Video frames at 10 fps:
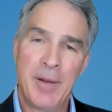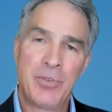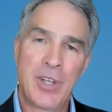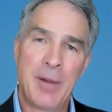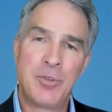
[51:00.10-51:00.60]

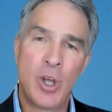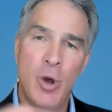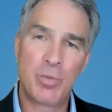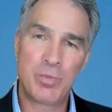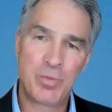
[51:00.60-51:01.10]
setup,
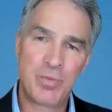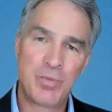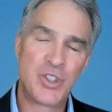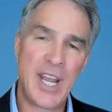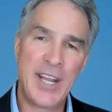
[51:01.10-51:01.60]
don't
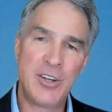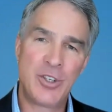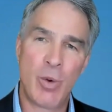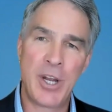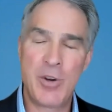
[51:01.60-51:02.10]

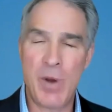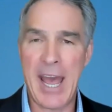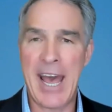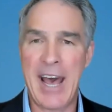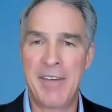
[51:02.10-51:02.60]
change the one you
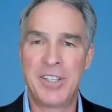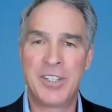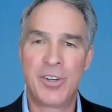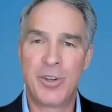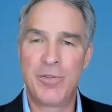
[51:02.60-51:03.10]
have
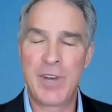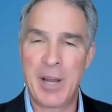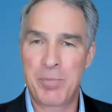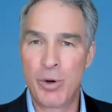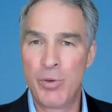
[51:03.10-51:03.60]
until you've
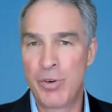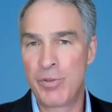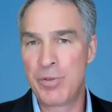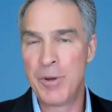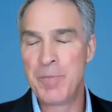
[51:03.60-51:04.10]
got proof
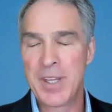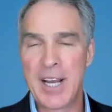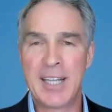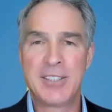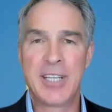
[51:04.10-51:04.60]
of
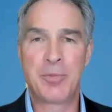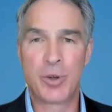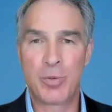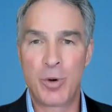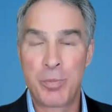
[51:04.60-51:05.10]

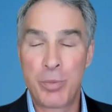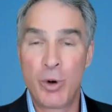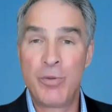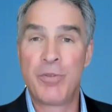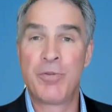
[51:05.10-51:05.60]
concept or
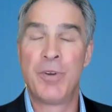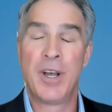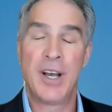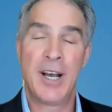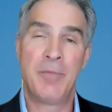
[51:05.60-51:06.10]
proof of
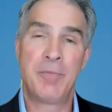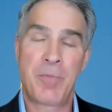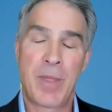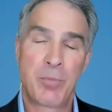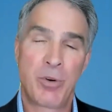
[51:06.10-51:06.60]

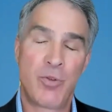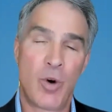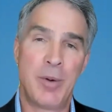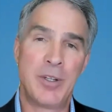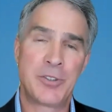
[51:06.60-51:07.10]

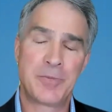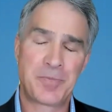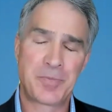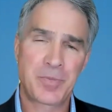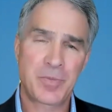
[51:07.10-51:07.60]
performance
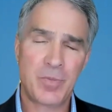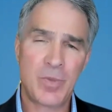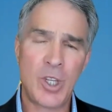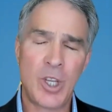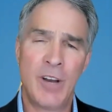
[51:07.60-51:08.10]

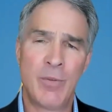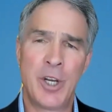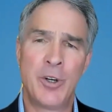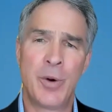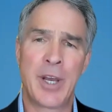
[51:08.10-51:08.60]
of
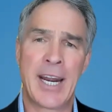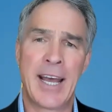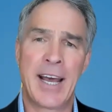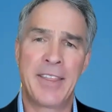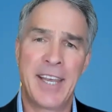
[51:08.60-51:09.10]
what you're doing. And
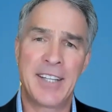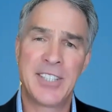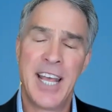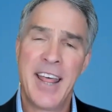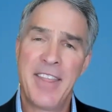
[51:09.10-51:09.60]
I
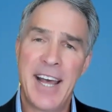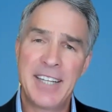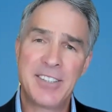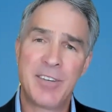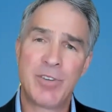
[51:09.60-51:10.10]
think
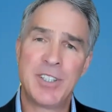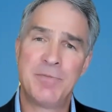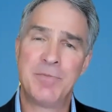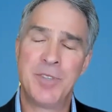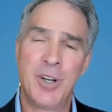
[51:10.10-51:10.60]
that's
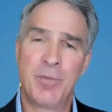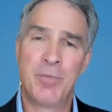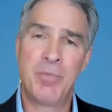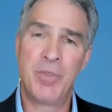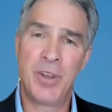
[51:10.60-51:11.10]

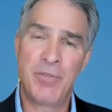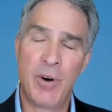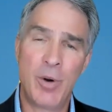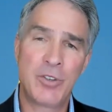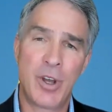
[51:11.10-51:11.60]
the
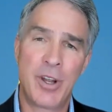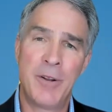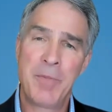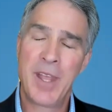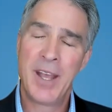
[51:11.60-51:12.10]
focus
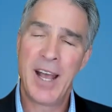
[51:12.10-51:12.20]
on.